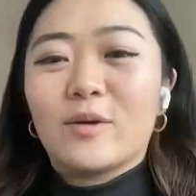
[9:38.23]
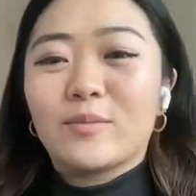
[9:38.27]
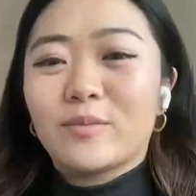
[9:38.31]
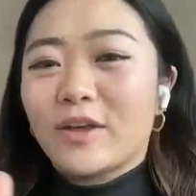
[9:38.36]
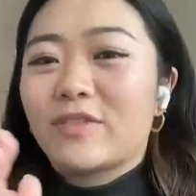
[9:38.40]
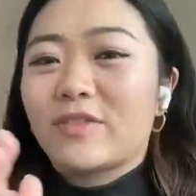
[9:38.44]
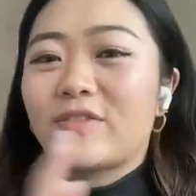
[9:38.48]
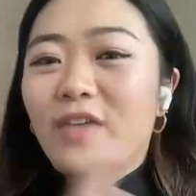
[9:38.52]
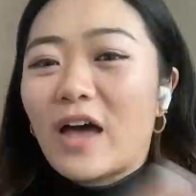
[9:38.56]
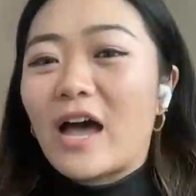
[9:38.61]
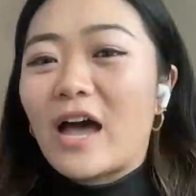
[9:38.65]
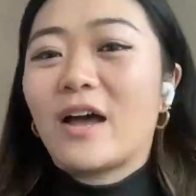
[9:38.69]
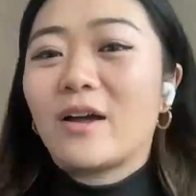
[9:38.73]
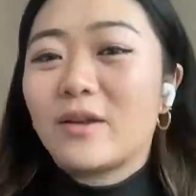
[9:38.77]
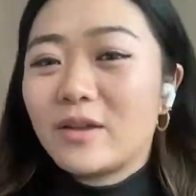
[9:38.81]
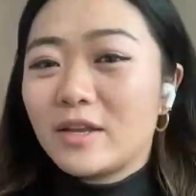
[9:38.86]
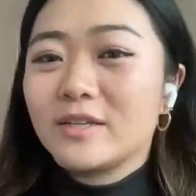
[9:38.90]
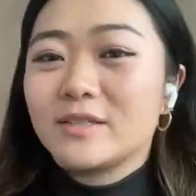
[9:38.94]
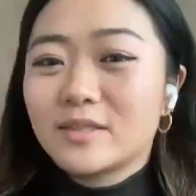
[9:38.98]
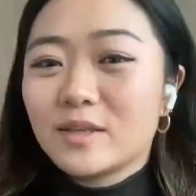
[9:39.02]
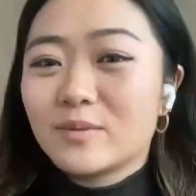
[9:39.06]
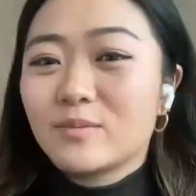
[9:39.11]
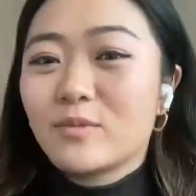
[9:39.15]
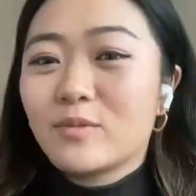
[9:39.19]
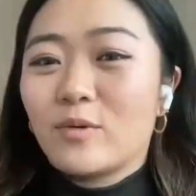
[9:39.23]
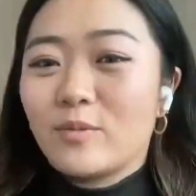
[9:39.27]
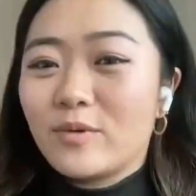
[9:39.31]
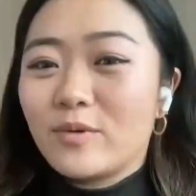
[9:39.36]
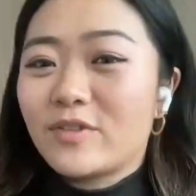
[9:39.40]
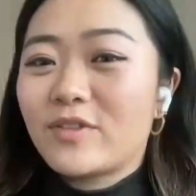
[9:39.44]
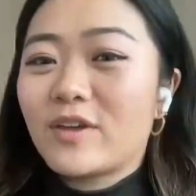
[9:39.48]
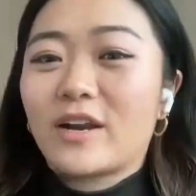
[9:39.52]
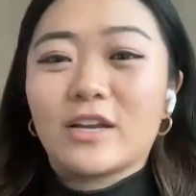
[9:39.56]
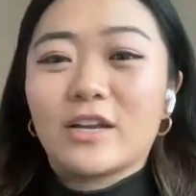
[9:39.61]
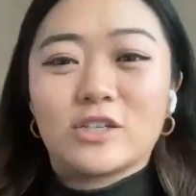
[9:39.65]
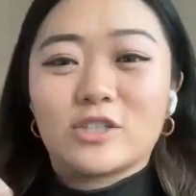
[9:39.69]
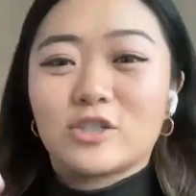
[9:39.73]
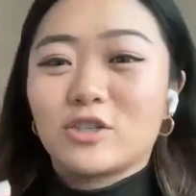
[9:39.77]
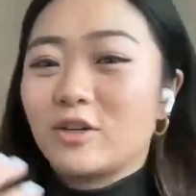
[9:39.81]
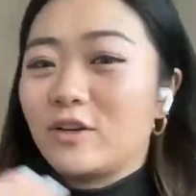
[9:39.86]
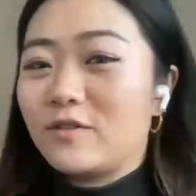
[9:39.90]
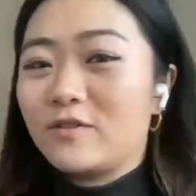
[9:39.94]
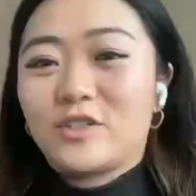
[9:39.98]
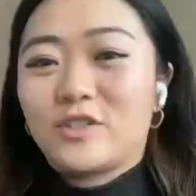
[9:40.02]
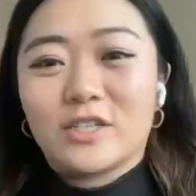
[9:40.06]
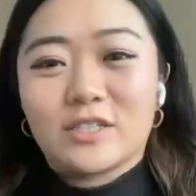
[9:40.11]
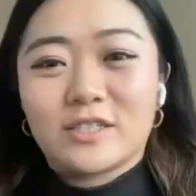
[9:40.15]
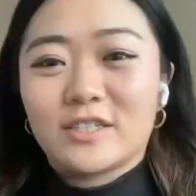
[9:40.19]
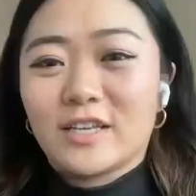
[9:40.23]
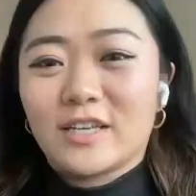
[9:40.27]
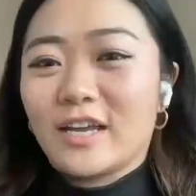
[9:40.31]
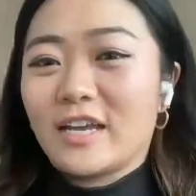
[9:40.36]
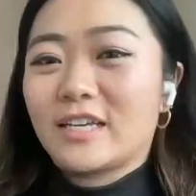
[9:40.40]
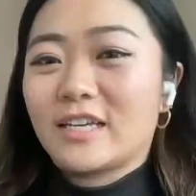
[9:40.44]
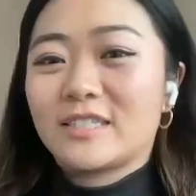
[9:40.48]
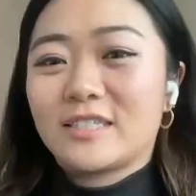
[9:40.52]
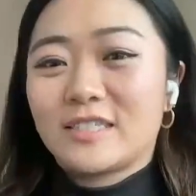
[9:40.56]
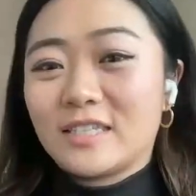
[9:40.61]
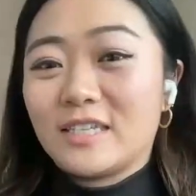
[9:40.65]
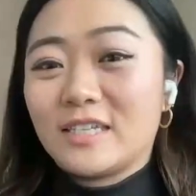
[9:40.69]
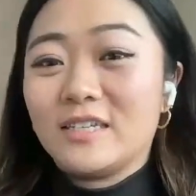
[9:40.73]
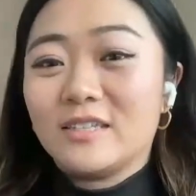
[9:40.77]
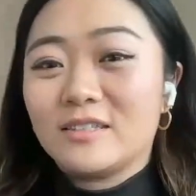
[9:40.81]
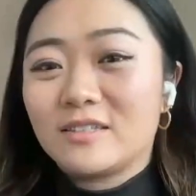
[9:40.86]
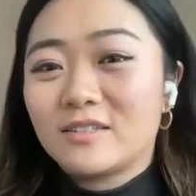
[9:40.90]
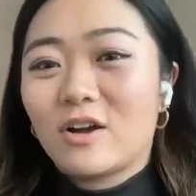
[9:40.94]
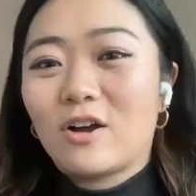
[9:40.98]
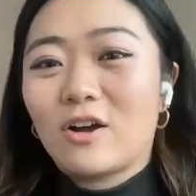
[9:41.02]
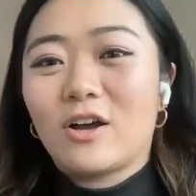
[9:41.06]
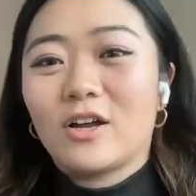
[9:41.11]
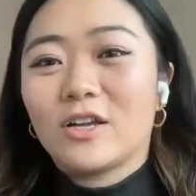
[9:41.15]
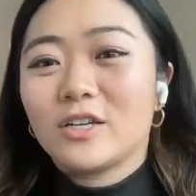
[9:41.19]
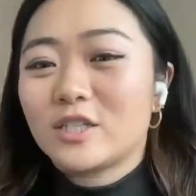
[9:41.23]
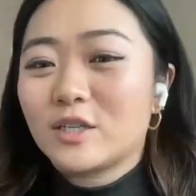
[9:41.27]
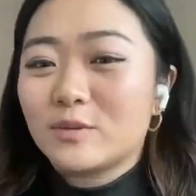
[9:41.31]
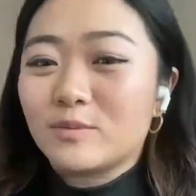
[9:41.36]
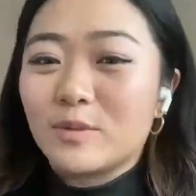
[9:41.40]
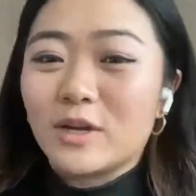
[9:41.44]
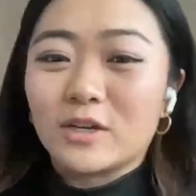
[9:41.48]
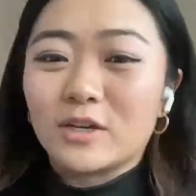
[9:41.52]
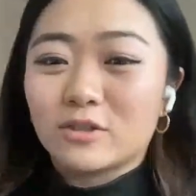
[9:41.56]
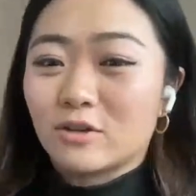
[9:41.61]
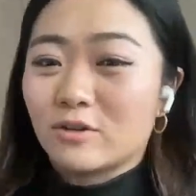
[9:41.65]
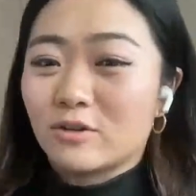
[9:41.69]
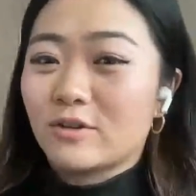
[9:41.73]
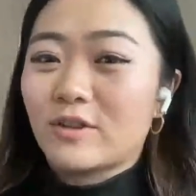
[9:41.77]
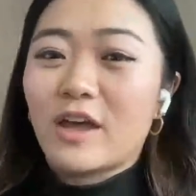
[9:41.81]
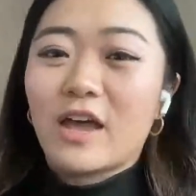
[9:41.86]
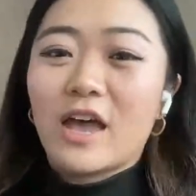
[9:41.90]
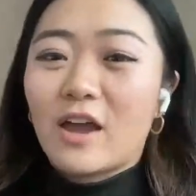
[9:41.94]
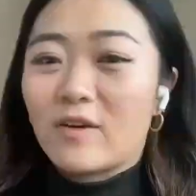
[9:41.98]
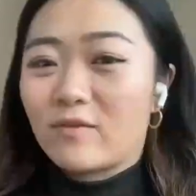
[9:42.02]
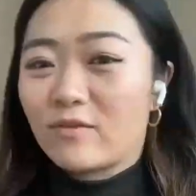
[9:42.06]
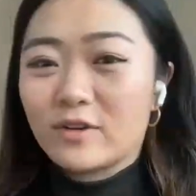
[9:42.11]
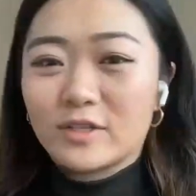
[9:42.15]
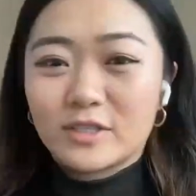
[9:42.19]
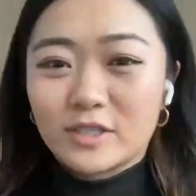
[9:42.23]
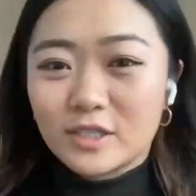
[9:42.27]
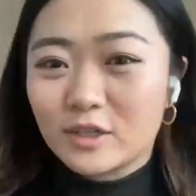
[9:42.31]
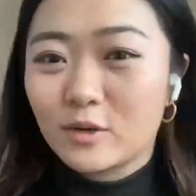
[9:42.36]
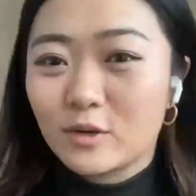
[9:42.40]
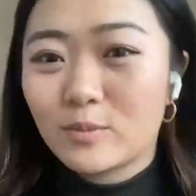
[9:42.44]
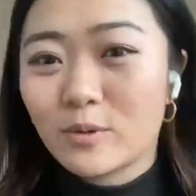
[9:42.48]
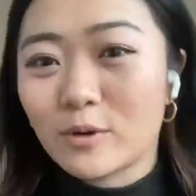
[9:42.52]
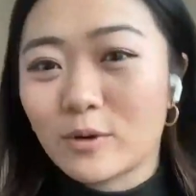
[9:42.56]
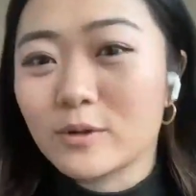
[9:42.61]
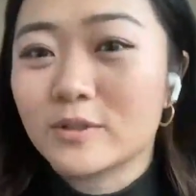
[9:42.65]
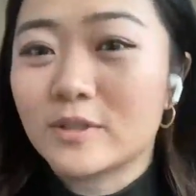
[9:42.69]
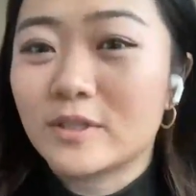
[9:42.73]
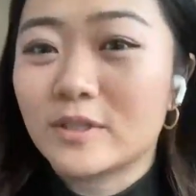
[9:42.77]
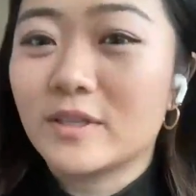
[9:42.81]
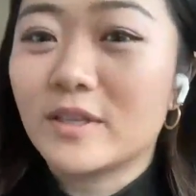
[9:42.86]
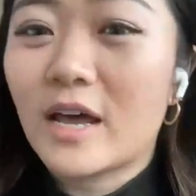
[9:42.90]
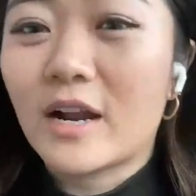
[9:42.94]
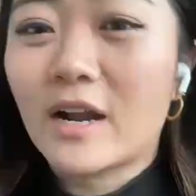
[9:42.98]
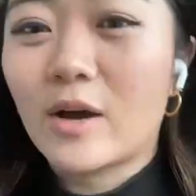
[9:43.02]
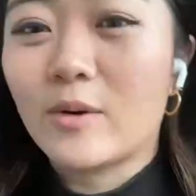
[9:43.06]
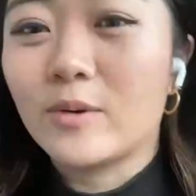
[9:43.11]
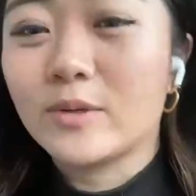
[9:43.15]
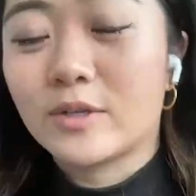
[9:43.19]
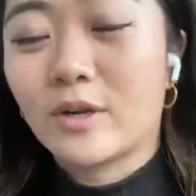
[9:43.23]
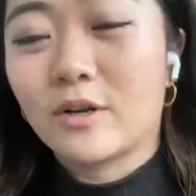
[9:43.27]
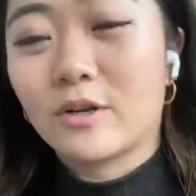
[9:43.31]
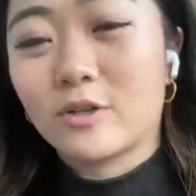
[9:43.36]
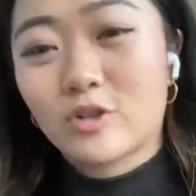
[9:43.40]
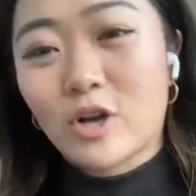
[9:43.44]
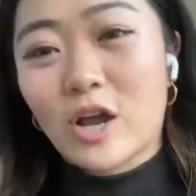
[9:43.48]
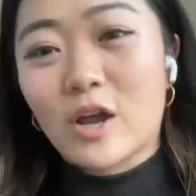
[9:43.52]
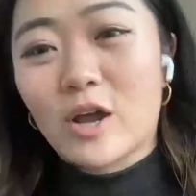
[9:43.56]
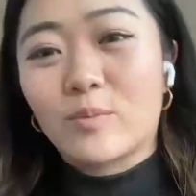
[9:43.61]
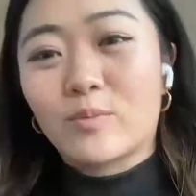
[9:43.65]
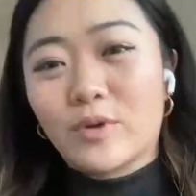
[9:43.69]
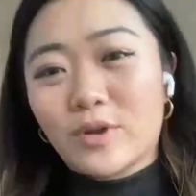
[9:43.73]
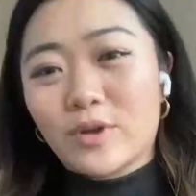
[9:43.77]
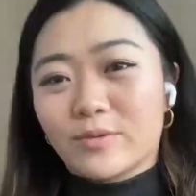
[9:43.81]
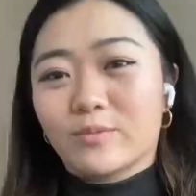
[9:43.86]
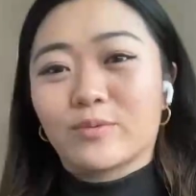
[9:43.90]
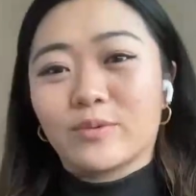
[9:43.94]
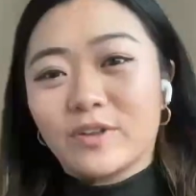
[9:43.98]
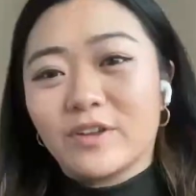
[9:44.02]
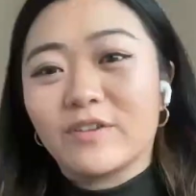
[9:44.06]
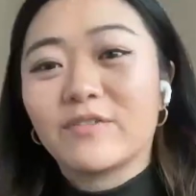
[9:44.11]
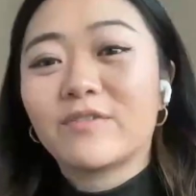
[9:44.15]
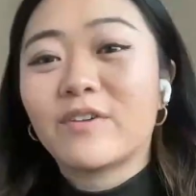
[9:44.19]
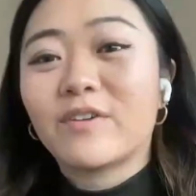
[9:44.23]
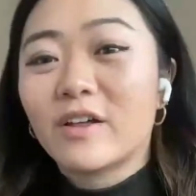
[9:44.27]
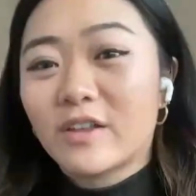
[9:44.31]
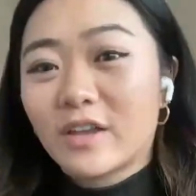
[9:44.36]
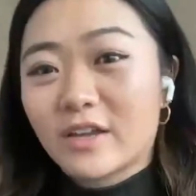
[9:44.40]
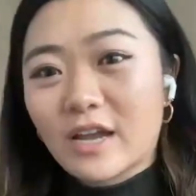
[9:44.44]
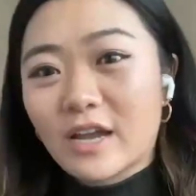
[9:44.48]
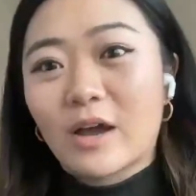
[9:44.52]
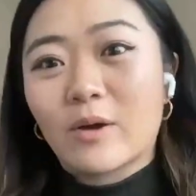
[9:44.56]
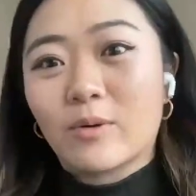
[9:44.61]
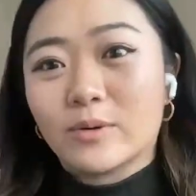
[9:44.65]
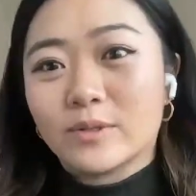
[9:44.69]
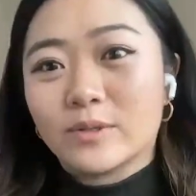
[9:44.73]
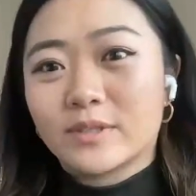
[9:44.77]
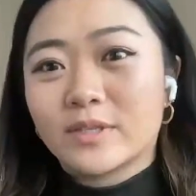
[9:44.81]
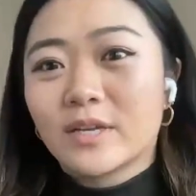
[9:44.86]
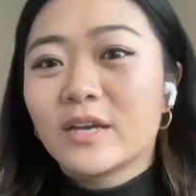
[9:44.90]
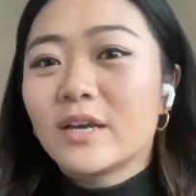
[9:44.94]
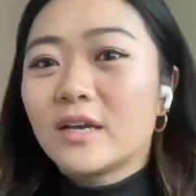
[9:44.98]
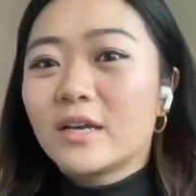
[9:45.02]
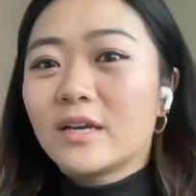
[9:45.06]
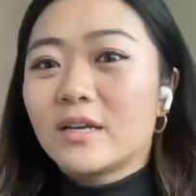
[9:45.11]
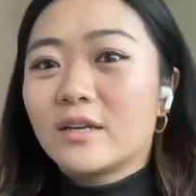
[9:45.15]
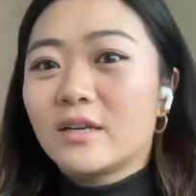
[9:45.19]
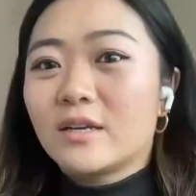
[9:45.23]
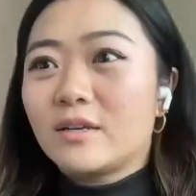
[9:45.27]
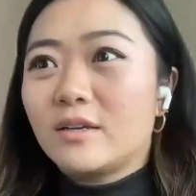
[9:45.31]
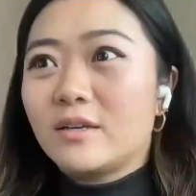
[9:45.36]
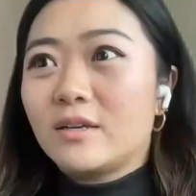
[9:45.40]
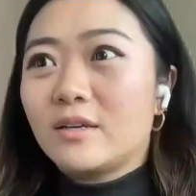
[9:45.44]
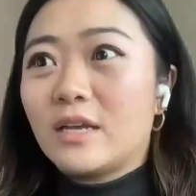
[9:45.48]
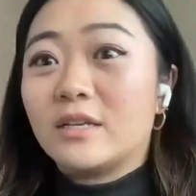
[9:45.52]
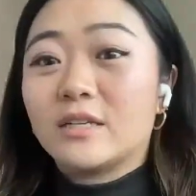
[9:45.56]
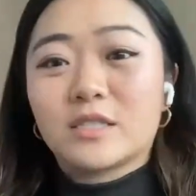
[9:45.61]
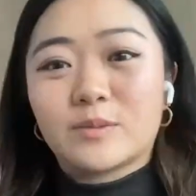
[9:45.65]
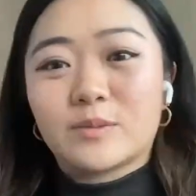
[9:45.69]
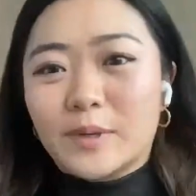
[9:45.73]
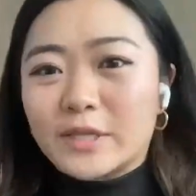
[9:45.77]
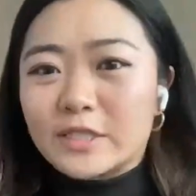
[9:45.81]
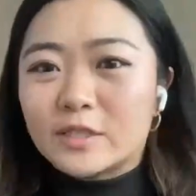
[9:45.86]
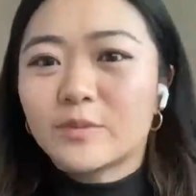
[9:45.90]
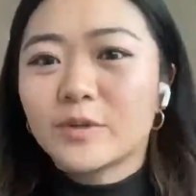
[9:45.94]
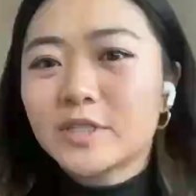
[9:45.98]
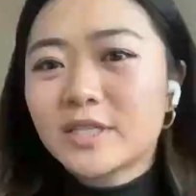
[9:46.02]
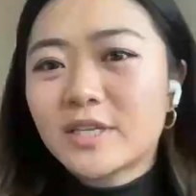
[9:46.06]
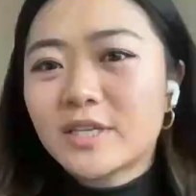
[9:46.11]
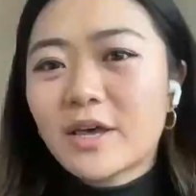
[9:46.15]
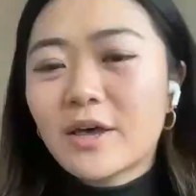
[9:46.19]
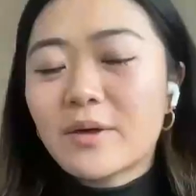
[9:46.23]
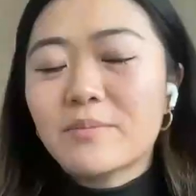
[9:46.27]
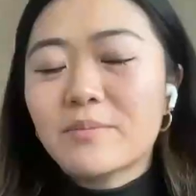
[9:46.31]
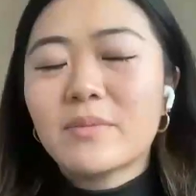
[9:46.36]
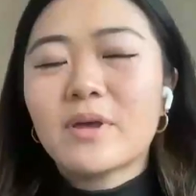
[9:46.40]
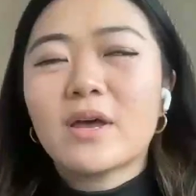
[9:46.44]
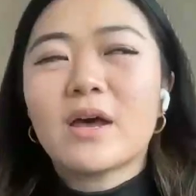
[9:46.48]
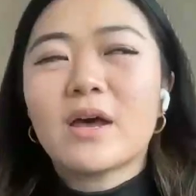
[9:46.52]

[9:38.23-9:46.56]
like that is the moment that I should have just like seized on to make sure that every single person that I was on a tribe with really felt like I was indispensable to them.